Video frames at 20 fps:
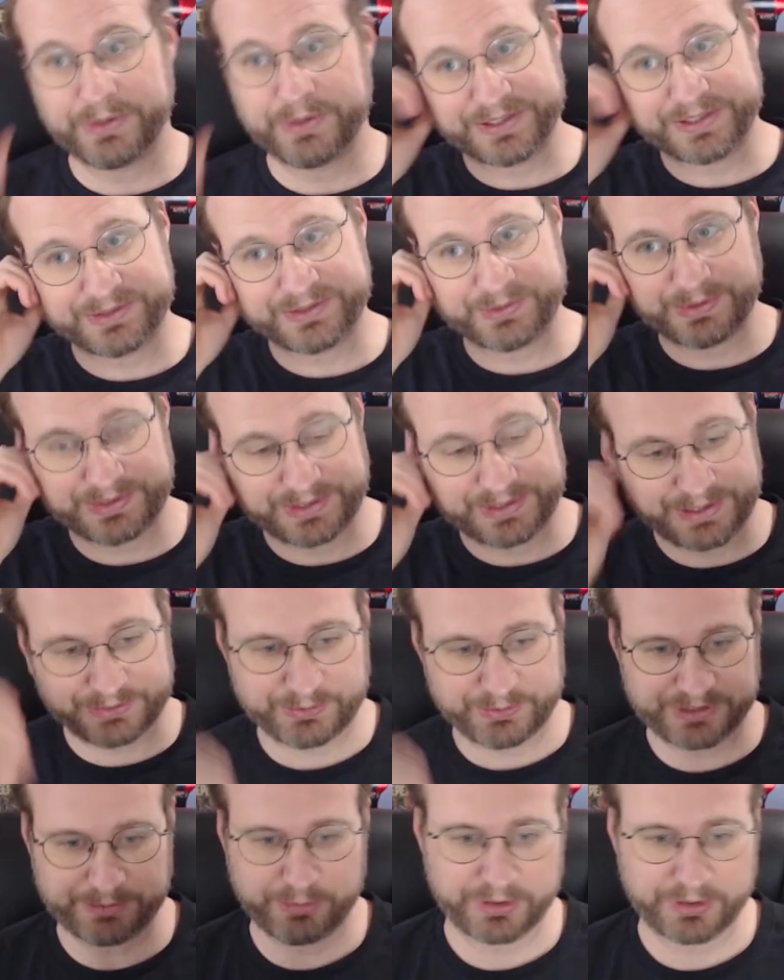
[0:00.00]
This
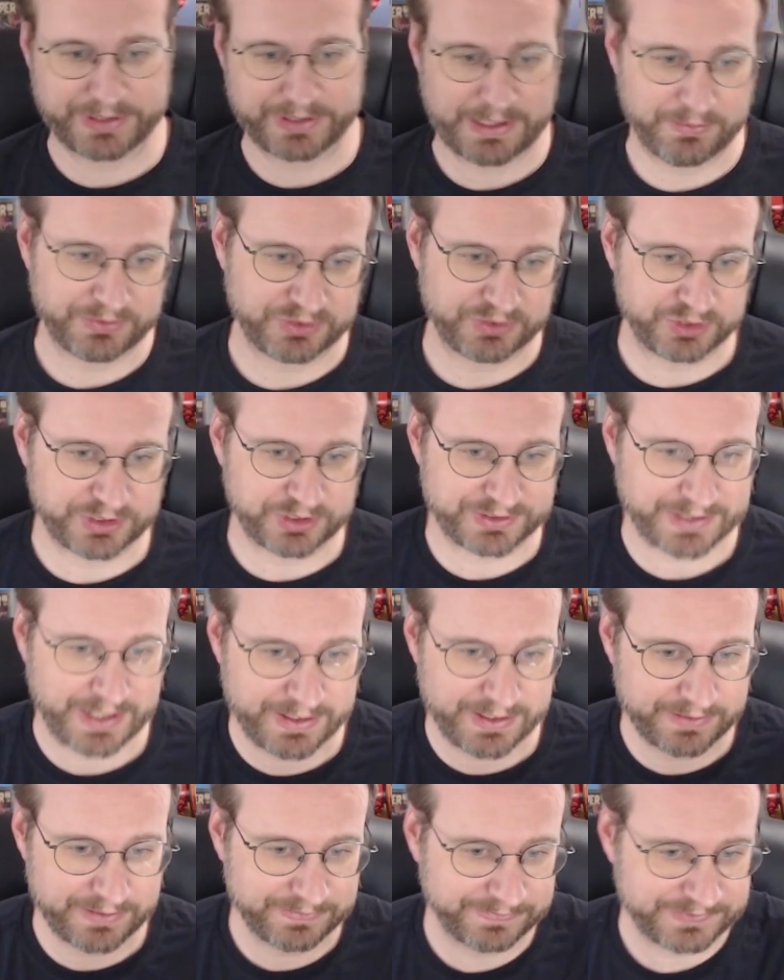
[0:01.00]
was a book that was just
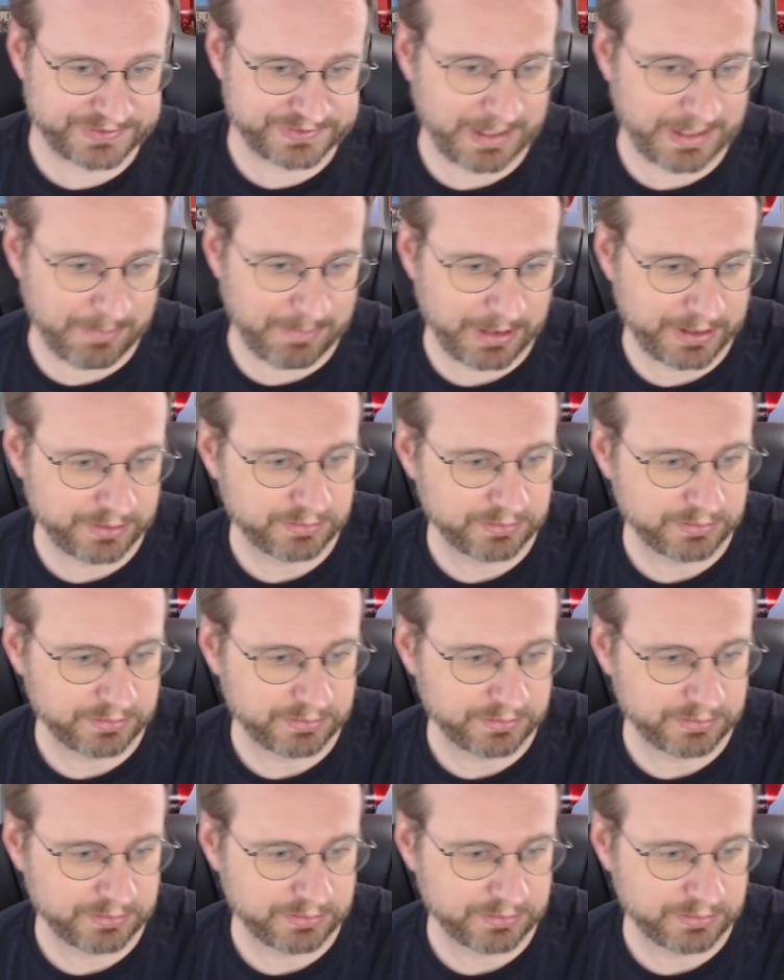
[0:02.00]
kind of stubborn.